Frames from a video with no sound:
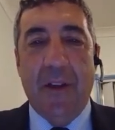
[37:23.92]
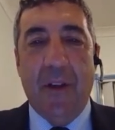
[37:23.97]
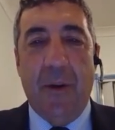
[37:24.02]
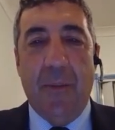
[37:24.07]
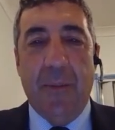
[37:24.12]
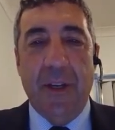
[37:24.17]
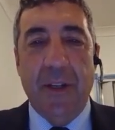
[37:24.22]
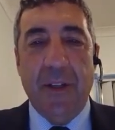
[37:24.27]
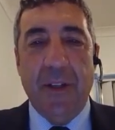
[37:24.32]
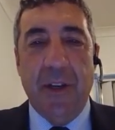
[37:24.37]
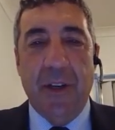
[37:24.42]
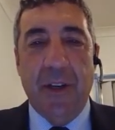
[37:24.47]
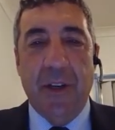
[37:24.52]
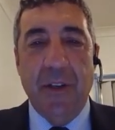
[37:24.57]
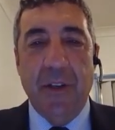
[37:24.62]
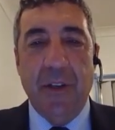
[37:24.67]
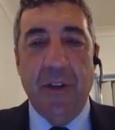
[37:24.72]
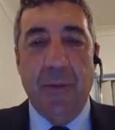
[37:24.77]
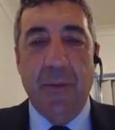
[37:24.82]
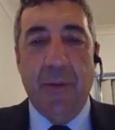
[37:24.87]
Competition and
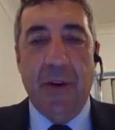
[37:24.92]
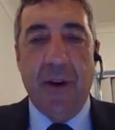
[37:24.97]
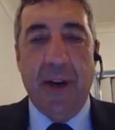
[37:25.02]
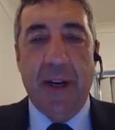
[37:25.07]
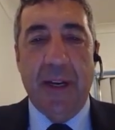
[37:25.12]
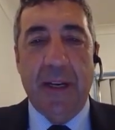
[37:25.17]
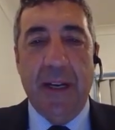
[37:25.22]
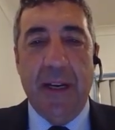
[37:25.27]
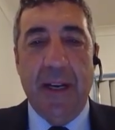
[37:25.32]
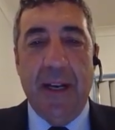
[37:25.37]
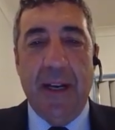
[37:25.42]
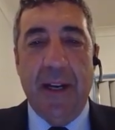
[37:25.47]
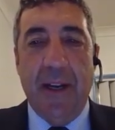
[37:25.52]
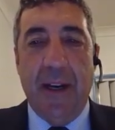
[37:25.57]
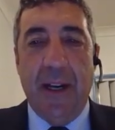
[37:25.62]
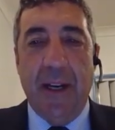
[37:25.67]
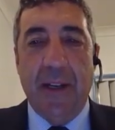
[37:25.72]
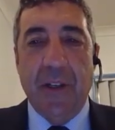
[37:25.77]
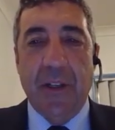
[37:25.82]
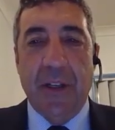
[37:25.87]
Consumer Act
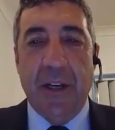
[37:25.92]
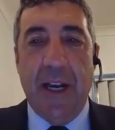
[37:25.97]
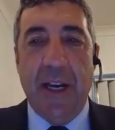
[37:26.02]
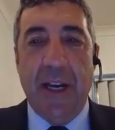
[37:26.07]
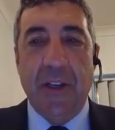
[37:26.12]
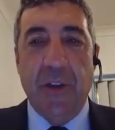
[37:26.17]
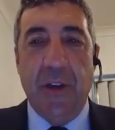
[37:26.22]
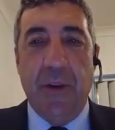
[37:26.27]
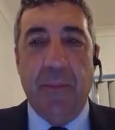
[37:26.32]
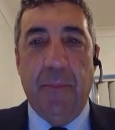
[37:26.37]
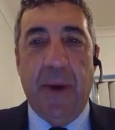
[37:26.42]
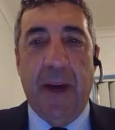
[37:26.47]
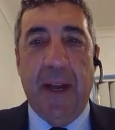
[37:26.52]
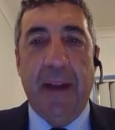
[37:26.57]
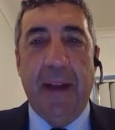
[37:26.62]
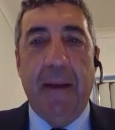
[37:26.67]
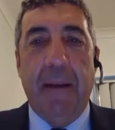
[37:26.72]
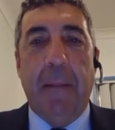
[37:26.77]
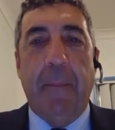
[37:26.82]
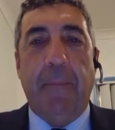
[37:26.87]
legislation. But
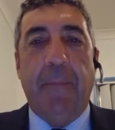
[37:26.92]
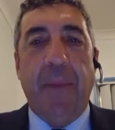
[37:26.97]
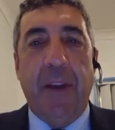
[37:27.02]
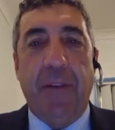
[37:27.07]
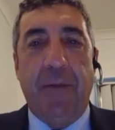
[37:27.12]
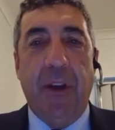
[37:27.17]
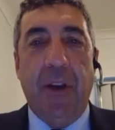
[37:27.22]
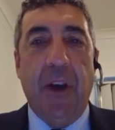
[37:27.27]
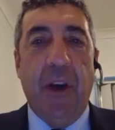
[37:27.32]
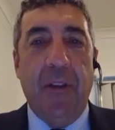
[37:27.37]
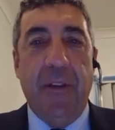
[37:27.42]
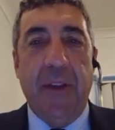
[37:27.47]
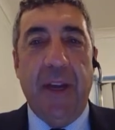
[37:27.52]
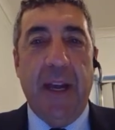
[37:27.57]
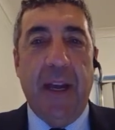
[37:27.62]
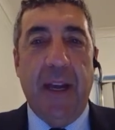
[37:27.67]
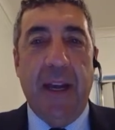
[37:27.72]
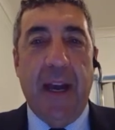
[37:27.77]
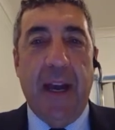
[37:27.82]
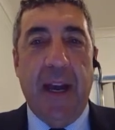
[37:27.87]
if you go to
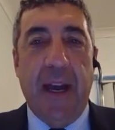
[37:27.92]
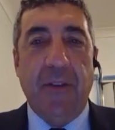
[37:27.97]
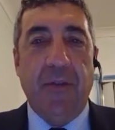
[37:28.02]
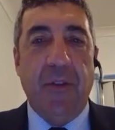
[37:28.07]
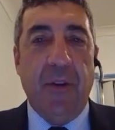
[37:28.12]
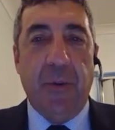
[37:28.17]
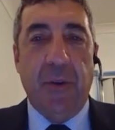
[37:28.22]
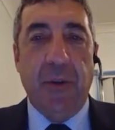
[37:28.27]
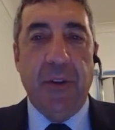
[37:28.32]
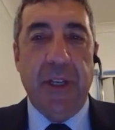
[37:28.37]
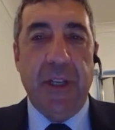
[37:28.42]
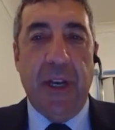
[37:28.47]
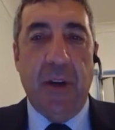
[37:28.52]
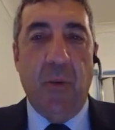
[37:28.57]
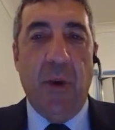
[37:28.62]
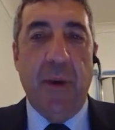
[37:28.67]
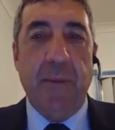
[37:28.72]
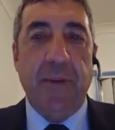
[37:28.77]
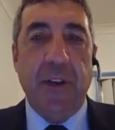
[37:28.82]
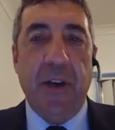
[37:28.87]
the ACCC
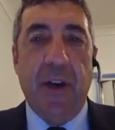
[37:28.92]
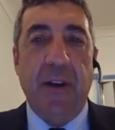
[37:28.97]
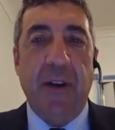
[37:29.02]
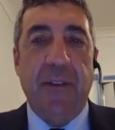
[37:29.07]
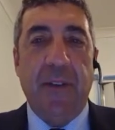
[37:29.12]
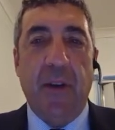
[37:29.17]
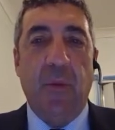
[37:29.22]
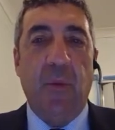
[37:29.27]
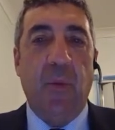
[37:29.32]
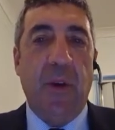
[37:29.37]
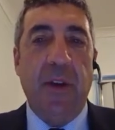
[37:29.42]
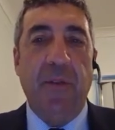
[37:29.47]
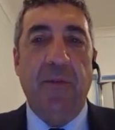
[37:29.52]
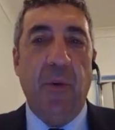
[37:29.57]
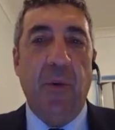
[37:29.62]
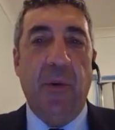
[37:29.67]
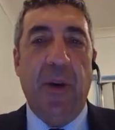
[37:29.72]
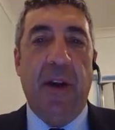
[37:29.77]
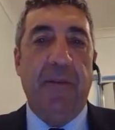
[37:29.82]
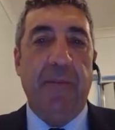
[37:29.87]
website, that will give
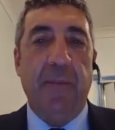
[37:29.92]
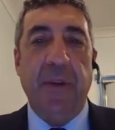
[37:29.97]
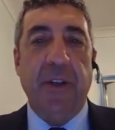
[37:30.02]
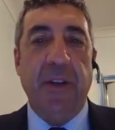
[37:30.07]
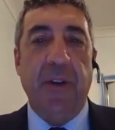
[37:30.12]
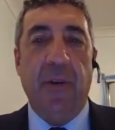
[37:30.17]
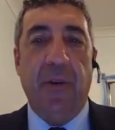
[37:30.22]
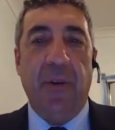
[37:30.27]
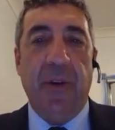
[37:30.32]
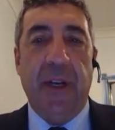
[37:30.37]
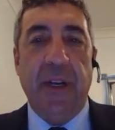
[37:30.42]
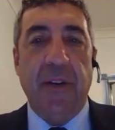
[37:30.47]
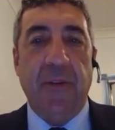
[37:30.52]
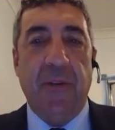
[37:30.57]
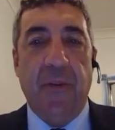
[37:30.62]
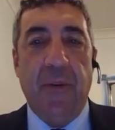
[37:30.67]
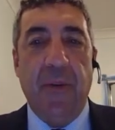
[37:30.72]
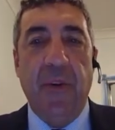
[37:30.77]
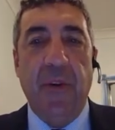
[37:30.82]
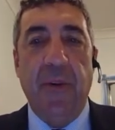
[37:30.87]
you enough material to get
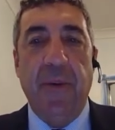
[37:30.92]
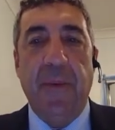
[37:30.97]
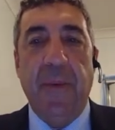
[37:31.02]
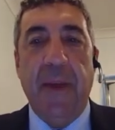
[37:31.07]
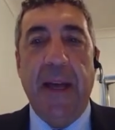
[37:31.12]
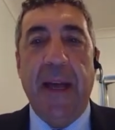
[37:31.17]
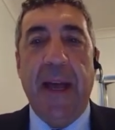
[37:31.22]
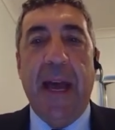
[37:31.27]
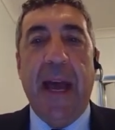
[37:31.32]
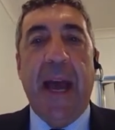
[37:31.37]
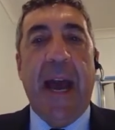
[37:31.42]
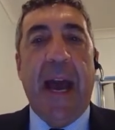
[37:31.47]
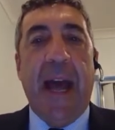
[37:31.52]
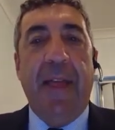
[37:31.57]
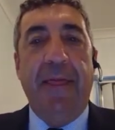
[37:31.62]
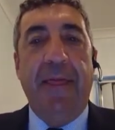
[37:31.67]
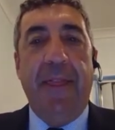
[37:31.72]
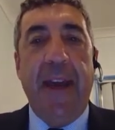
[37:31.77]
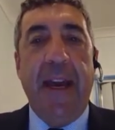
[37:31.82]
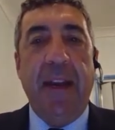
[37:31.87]
through.
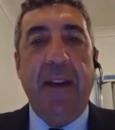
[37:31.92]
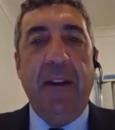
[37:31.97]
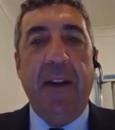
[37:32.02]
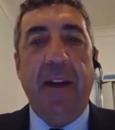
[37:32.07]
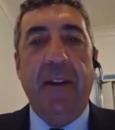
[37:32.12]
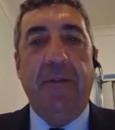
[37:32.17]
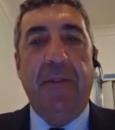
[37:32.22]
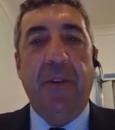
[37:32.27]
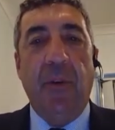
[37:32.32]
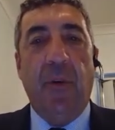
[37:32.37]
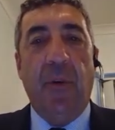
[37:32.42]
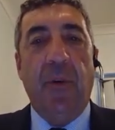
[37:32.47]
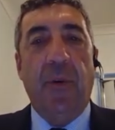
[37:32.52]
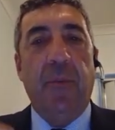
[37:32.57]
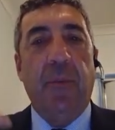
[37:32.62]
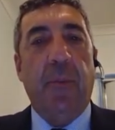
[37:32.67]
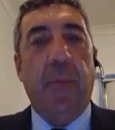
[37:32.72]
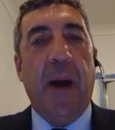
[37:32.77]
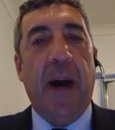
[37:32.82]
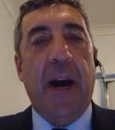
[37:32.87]
And then if
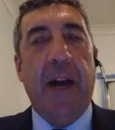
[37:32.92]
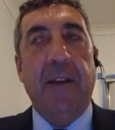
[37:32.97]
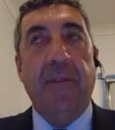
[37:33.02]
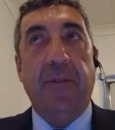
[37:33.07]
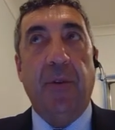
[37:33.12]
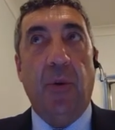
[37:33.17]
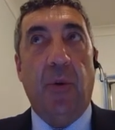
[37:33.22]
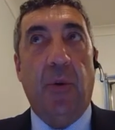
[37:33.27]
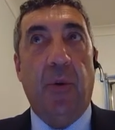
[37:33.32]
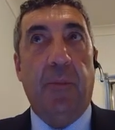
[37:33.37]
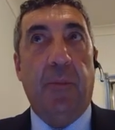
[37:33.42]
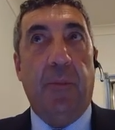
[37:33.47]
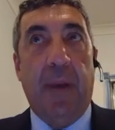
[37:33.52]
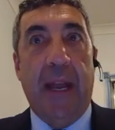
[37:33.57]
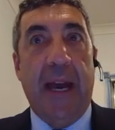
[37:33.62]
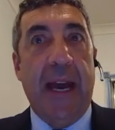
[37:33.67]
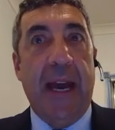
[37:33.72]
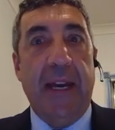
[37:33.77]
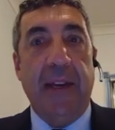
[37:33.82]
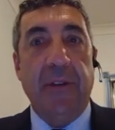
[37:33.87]
part of your
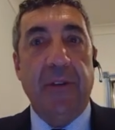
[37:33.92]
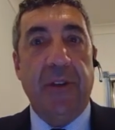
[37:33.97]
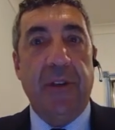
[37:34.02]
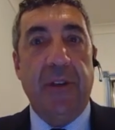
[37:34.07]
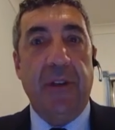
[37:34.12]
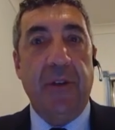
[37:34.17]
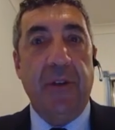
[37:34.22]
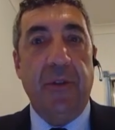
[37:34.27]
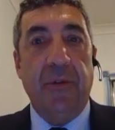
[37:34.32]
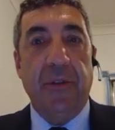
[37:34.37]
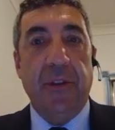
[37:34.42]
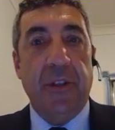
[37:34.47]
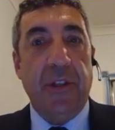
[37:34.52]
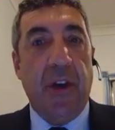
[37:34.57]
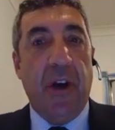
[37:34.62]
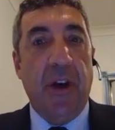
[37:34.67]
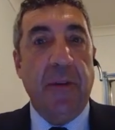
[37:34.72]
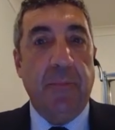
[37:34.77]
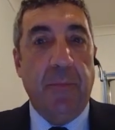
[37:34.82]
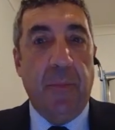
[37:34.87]
plan is to do
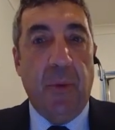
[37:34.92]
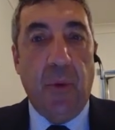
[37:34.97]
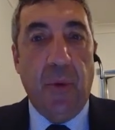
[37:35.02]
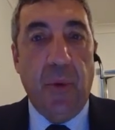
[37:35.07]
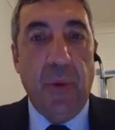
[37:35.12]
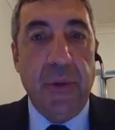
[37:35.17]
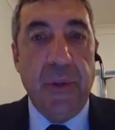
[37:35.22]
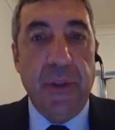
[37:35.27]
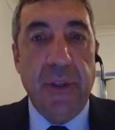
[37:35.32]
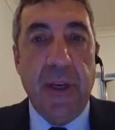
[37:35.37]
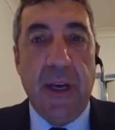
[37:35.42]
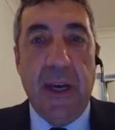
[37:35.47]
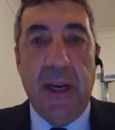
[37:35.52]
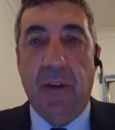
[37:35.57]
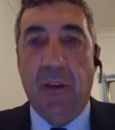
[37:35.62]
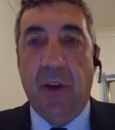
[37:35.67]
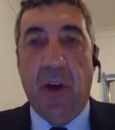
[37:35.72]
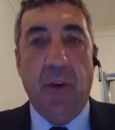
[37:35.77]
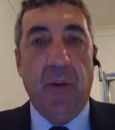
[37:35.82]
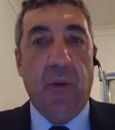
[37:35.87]
site boards
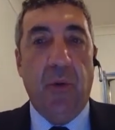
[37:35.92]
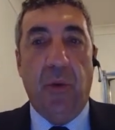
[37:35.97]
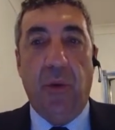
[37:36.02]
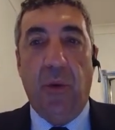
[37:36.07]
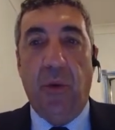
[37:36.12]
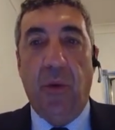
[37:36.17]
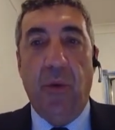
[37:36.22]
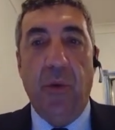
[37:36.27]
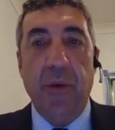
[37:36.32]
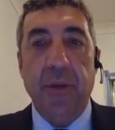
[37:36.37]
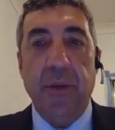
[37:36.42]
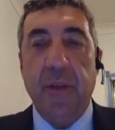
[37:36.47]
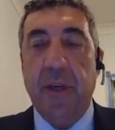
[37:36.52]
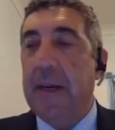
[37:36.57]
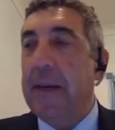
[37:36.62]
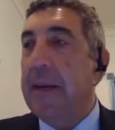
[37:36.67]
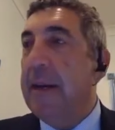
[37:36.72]
and local laws,